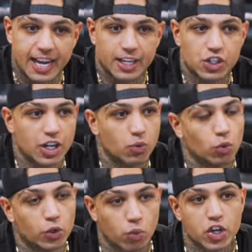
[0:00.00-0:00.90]
energy and
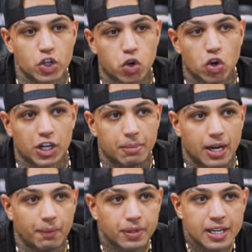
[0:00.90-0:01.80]
with what you're talking
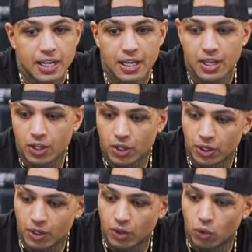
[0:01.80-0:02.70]
about.
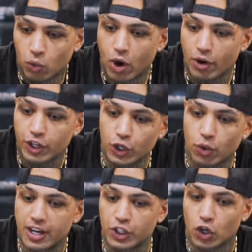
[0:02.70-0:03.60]
Where are you
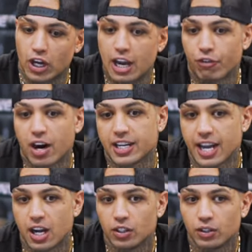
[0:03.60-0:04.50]
at in your life right
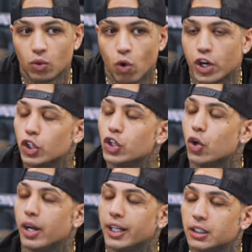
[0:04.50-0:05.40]
now? What are you
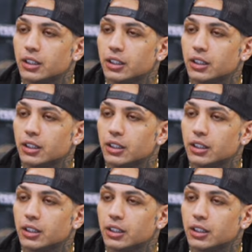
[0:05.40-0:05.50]
doing?